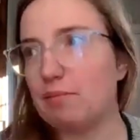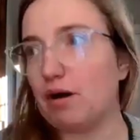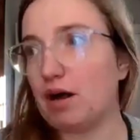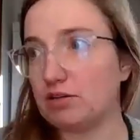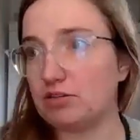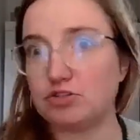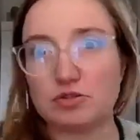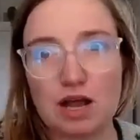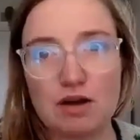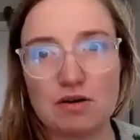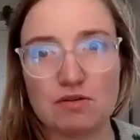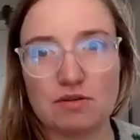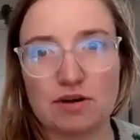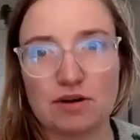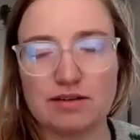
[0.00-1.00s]
i bought a
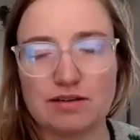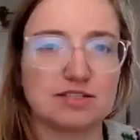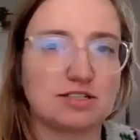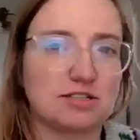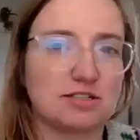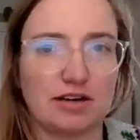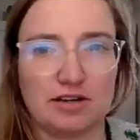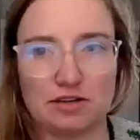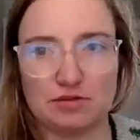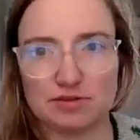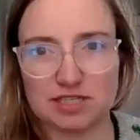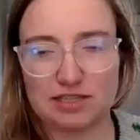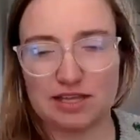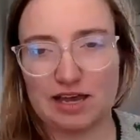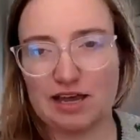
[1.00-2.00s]
drone started
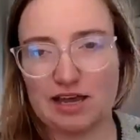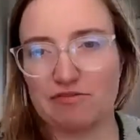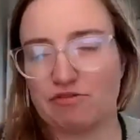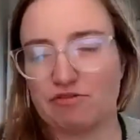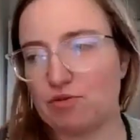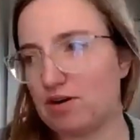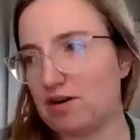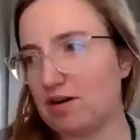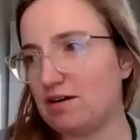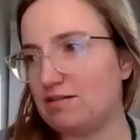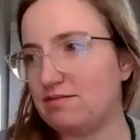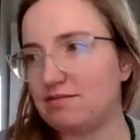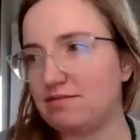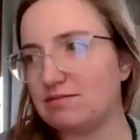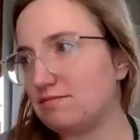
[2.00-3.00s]
using that for
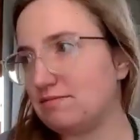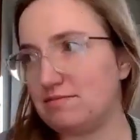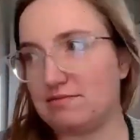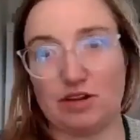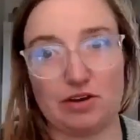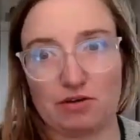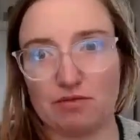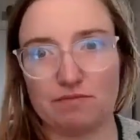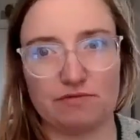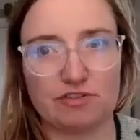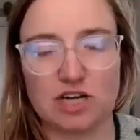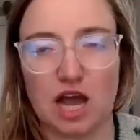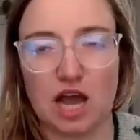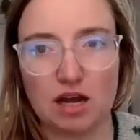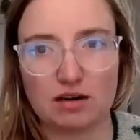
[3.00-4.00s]
you know
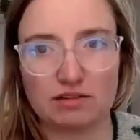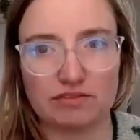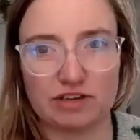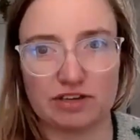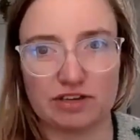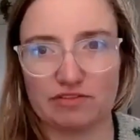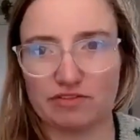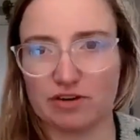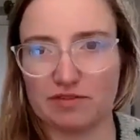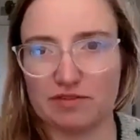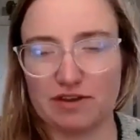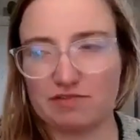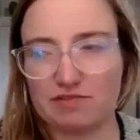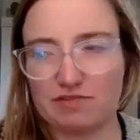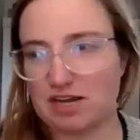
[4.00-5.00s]
photography for
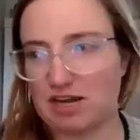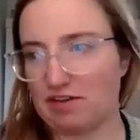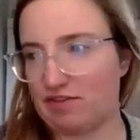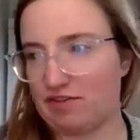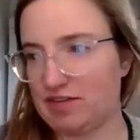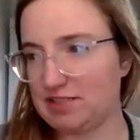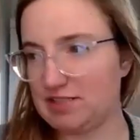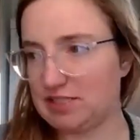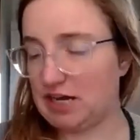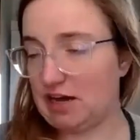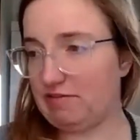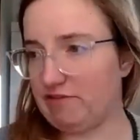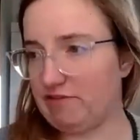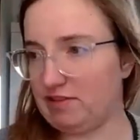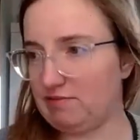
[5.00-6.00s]
event photography and
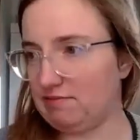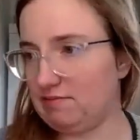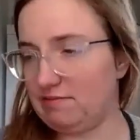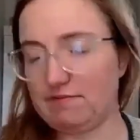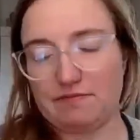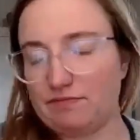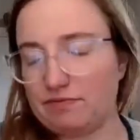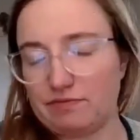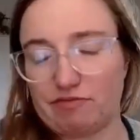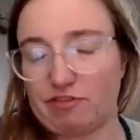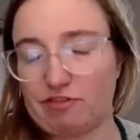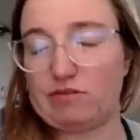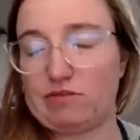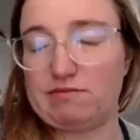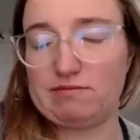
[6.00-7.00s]
stuff and
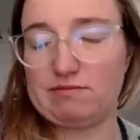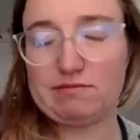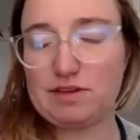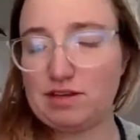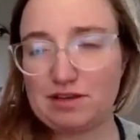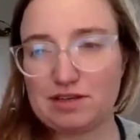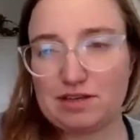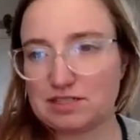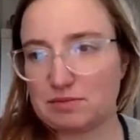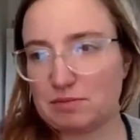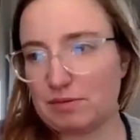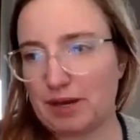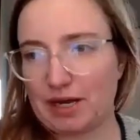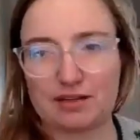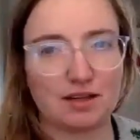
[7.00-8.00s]
for some
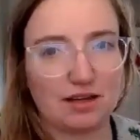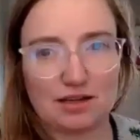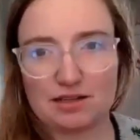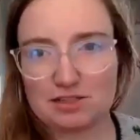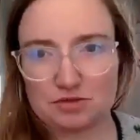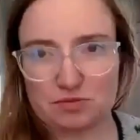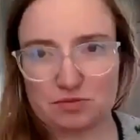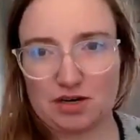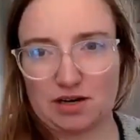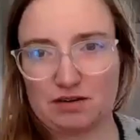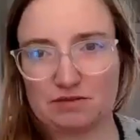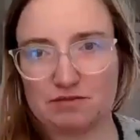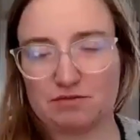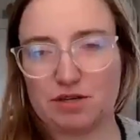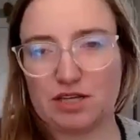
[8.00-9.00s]
of my clients
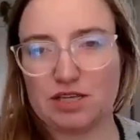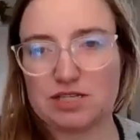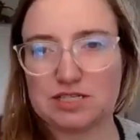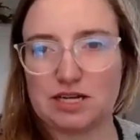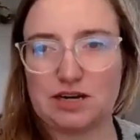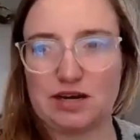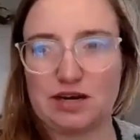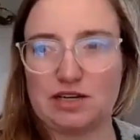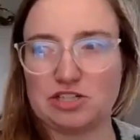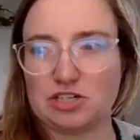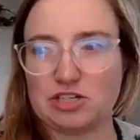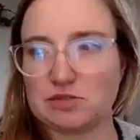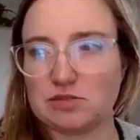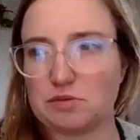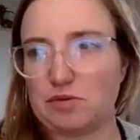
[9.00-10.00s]
were real estate
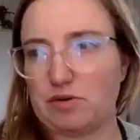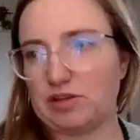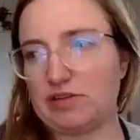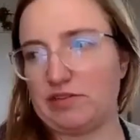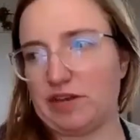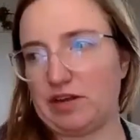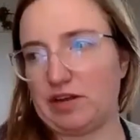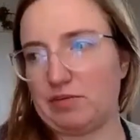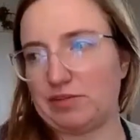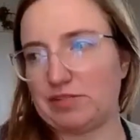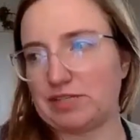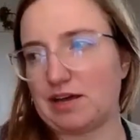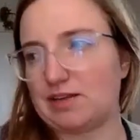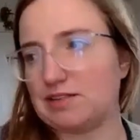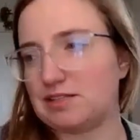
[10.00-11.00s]
agents when we were living in
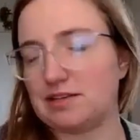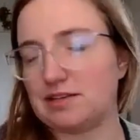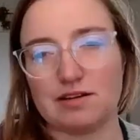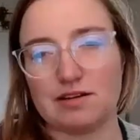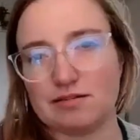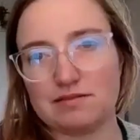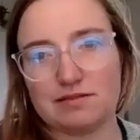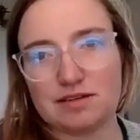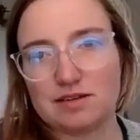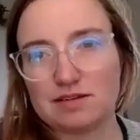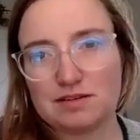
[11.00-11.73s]
wisconsin and